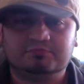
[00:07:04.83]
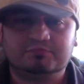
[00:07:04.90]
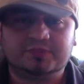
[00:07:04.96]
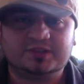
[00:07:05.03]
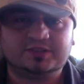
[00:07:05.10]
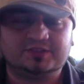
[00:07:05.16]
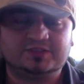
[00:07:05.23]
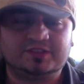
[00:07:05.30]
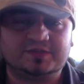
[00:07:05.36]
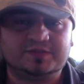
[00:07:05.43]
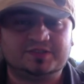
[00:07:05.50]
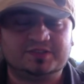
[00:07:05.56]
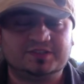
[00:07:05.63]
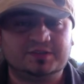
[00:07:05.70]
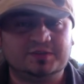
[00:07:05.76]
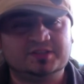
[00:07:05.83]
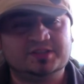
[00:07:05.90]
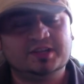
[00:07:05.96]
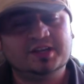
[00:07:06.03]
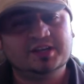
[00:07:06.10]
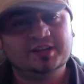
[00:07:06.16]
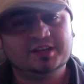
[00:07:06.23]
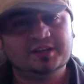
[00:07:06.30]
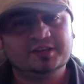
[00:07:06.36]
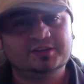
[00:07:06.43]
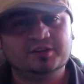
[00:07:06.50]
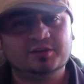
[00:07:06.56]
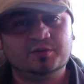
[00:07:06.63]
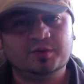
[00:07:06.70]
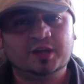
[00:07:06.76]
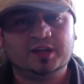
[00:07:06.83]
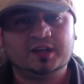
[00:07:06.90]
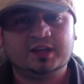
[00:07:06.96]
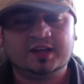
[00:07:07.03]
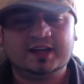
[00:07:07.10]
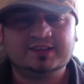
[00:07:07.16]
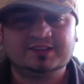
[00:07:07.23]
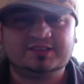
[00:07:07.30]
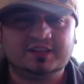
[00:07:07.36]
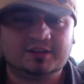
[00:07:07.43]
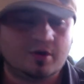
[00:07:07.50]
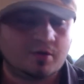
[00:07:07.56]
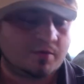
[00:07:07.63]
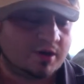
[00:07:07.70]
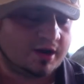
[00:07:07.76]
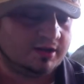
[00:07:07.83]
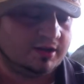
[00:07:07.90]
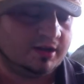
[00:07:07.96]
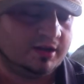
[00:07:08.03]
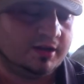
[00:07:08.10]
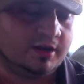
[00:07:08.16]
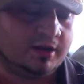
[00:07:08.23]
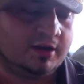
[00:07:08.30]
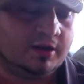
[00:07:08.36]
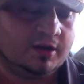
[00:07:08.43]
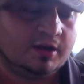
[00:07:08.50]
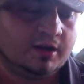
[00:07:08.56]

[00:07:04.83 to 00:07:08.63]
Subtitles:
best of 7 series later in the week as they go on here.